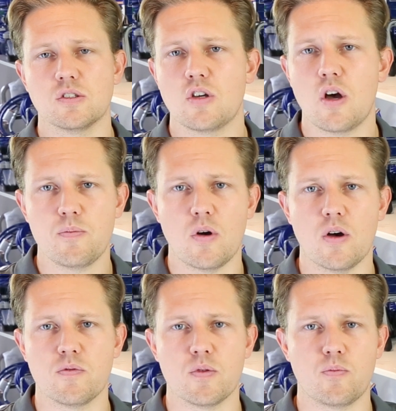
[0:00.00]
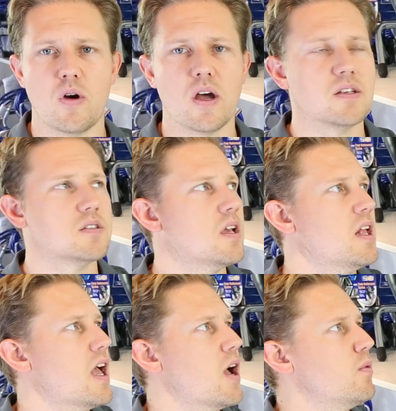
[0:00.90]
on top of the price.
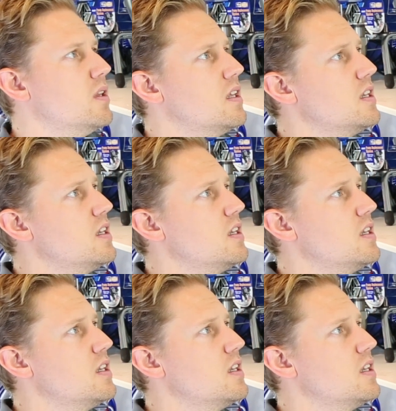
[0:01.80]
And when